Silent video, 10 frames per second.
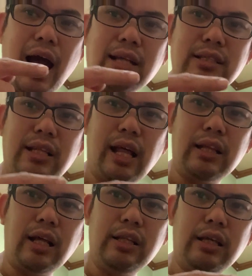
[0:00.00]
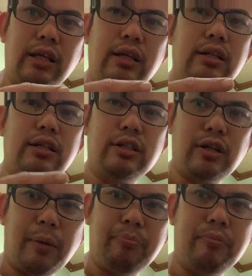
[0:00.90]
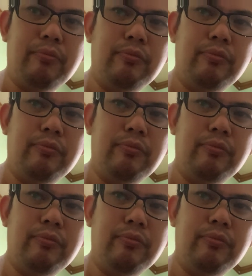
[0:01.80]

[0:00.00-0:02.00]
accidentally dropped